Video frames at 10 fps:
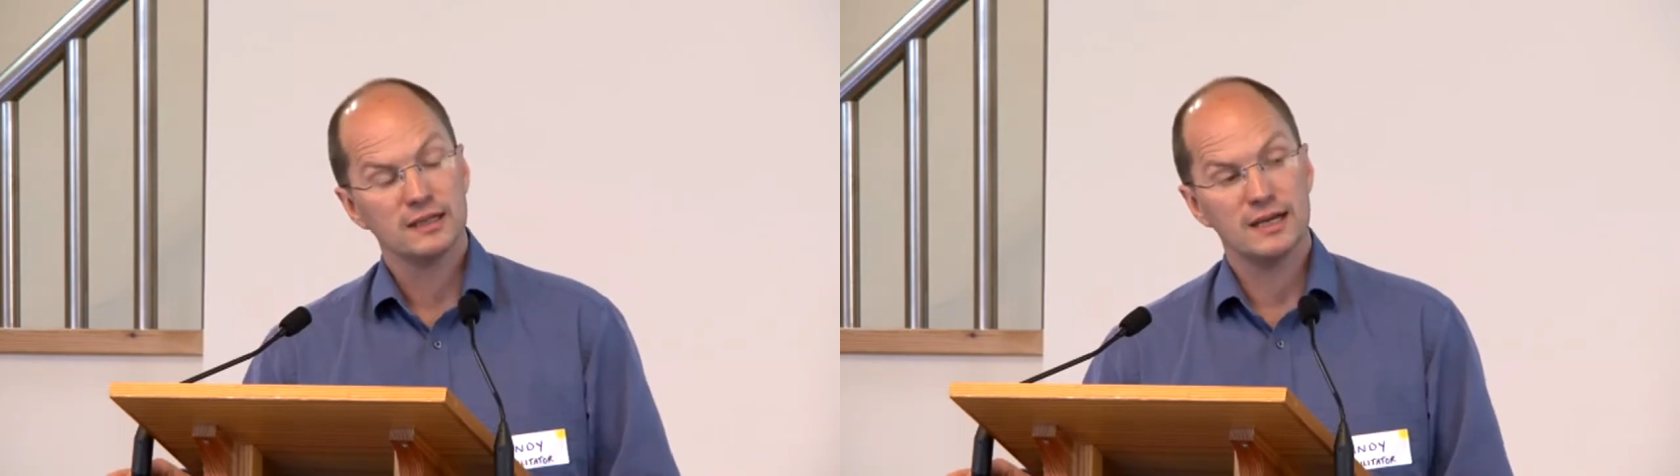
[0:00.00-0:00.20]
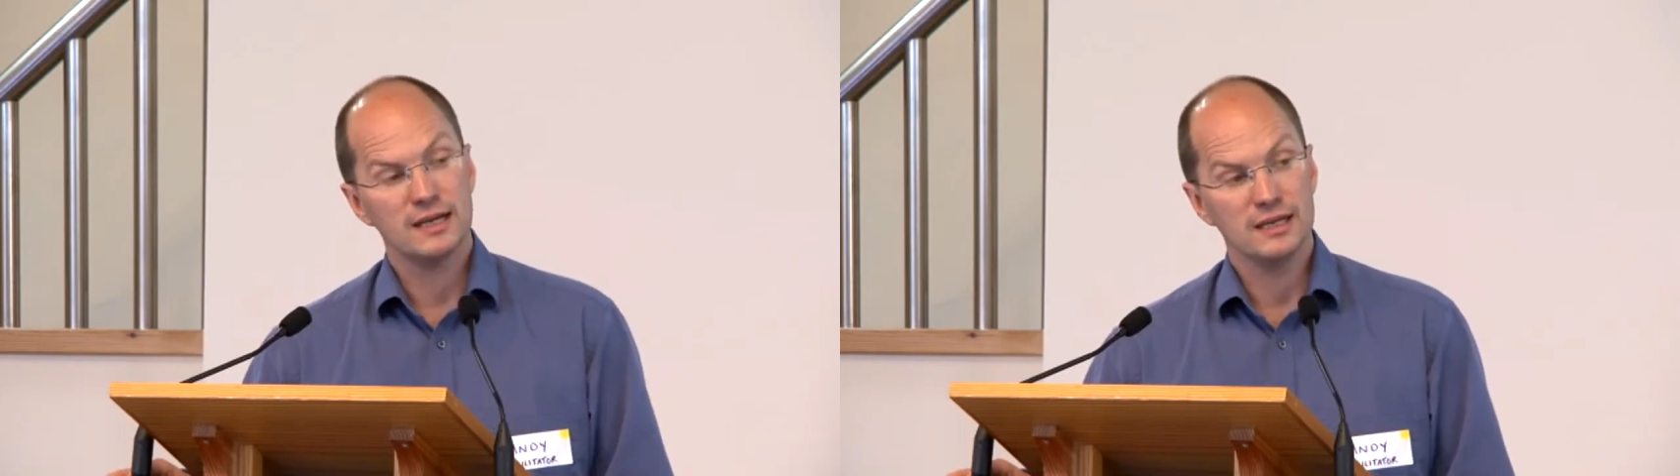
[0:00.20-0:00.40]

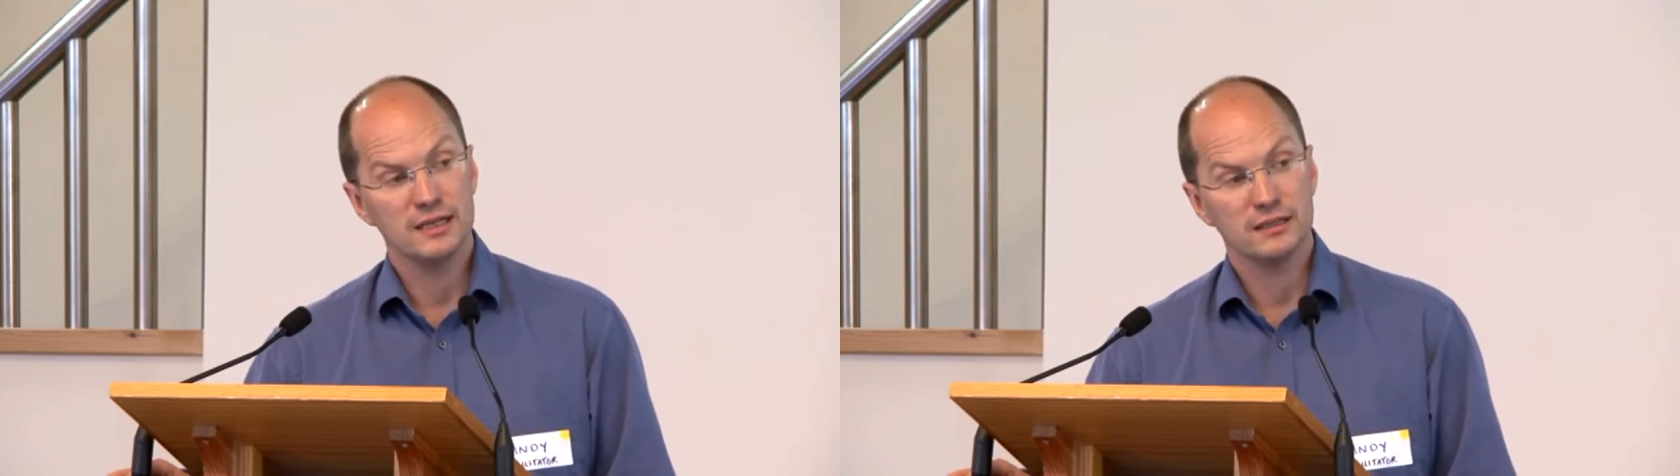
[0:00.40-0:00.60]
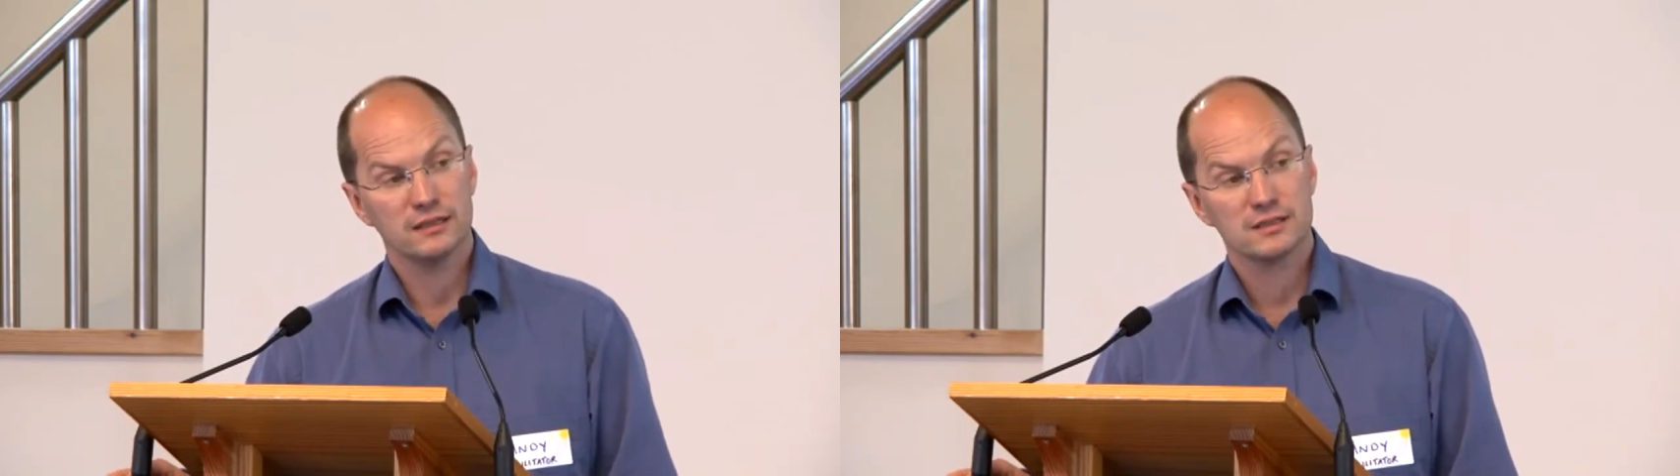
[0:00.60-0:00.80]

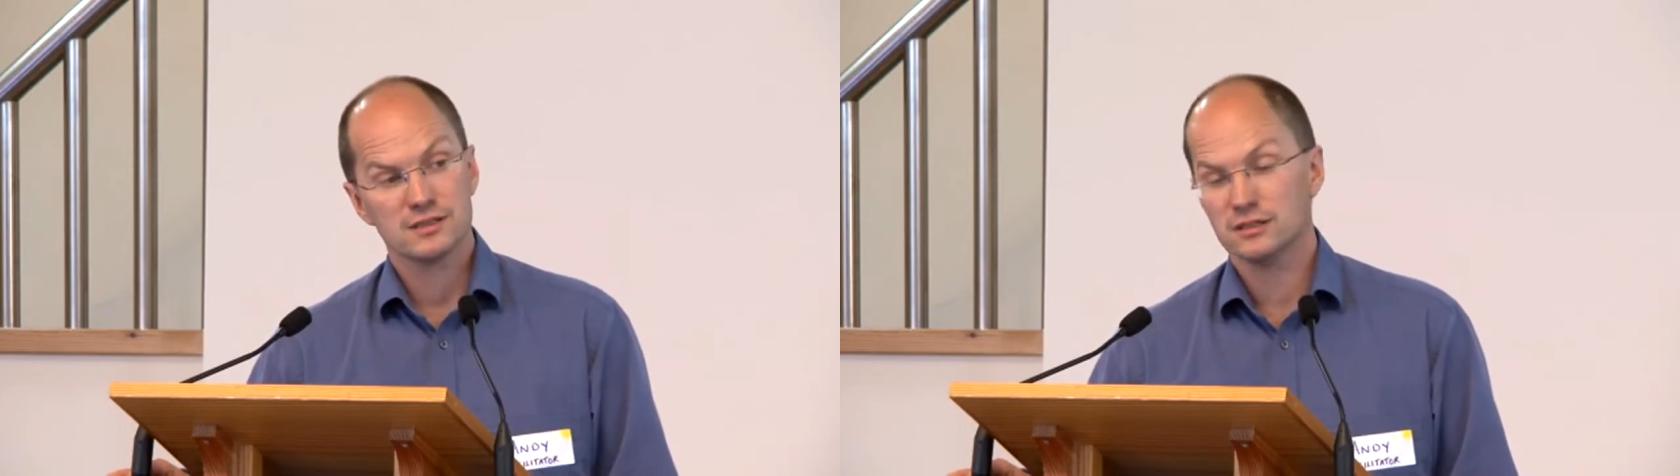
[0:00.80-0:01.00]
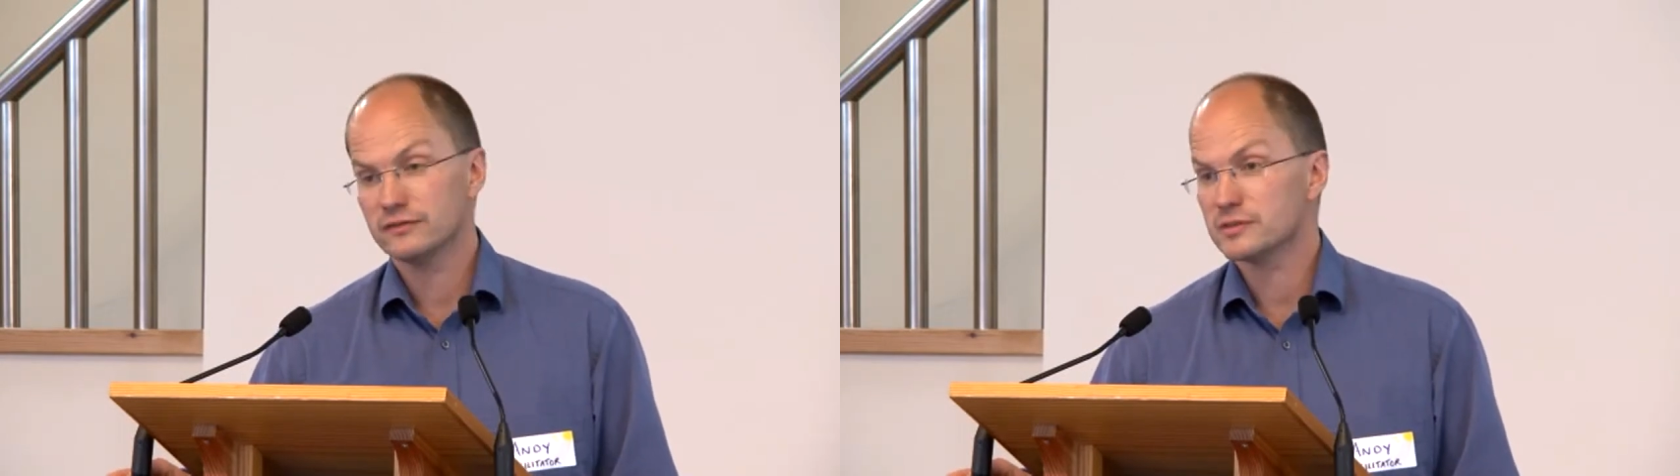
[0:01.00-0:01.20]
a
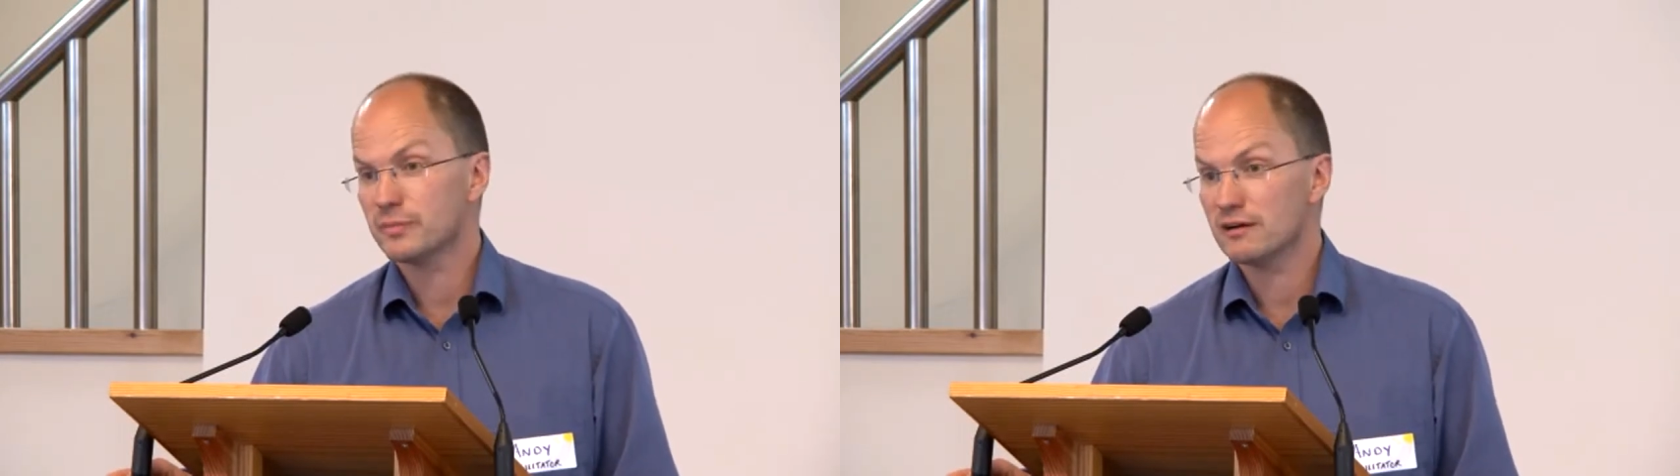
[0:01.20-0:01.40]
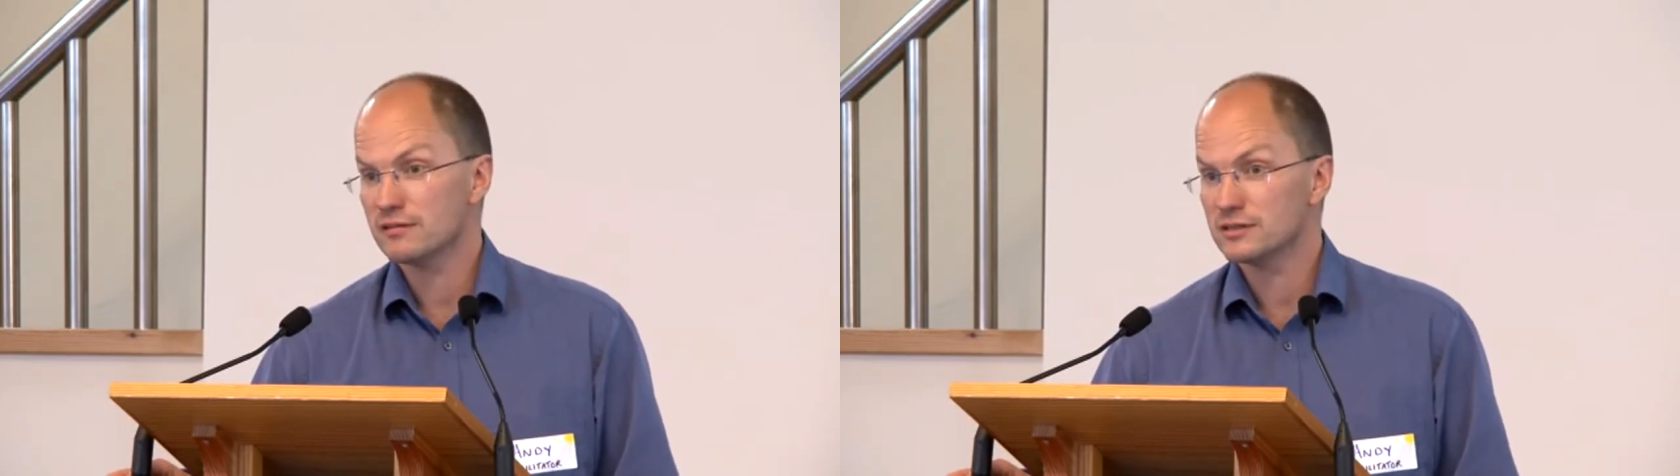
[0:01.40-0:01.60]
service
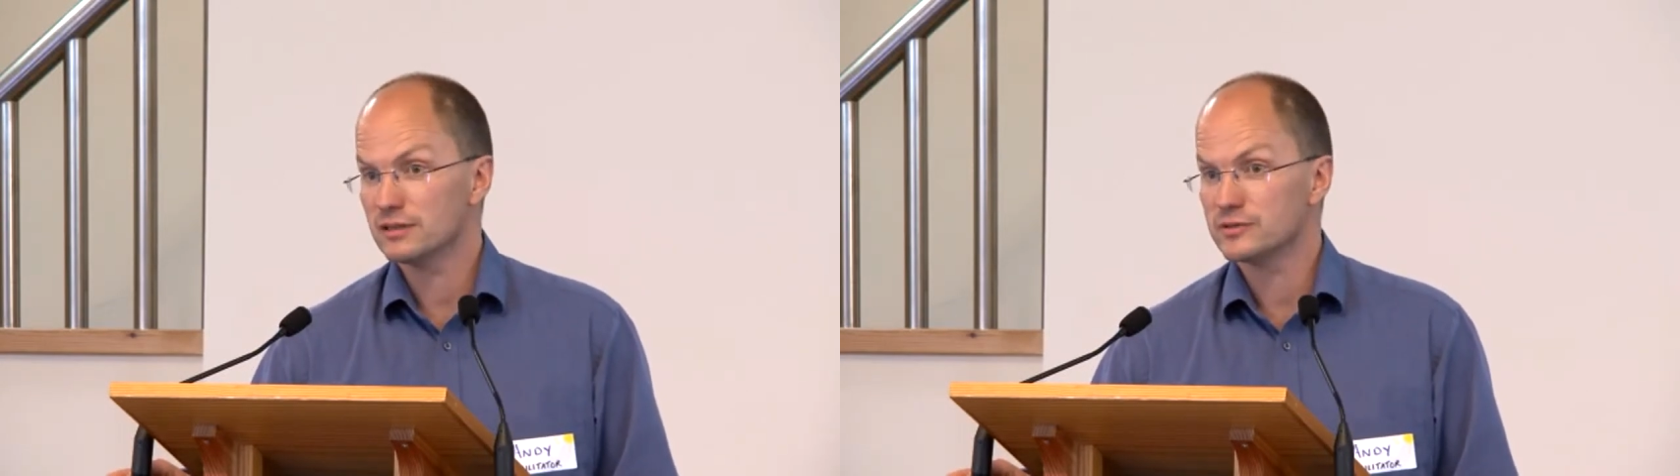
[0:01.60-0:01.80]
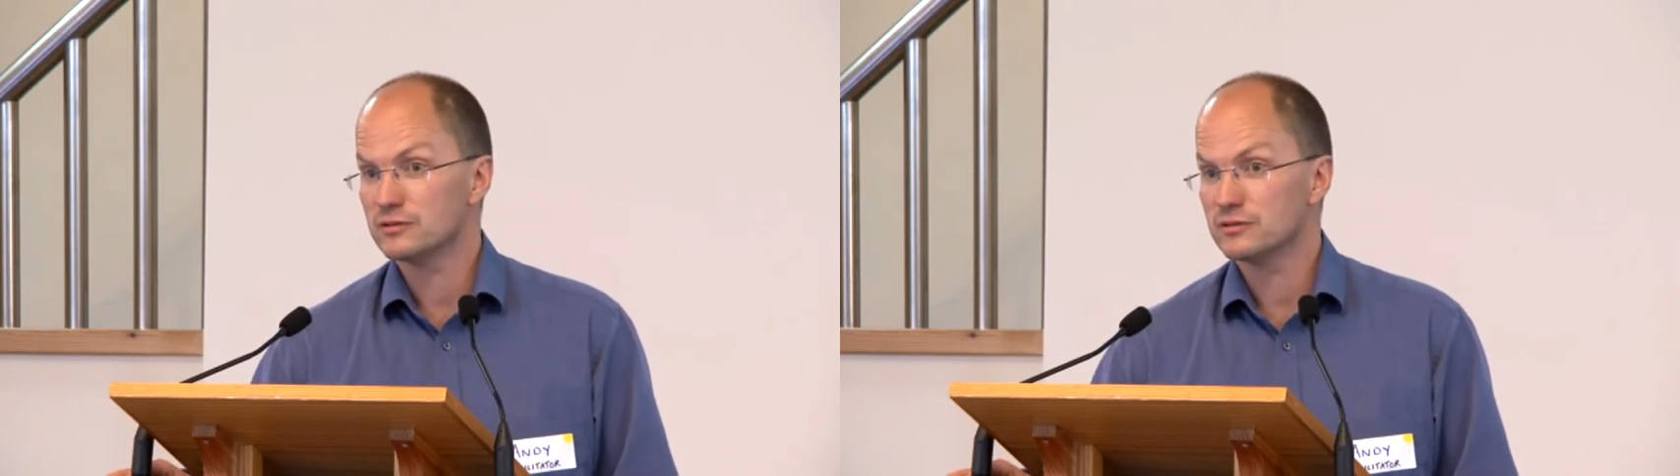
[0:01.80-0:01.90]
paradigm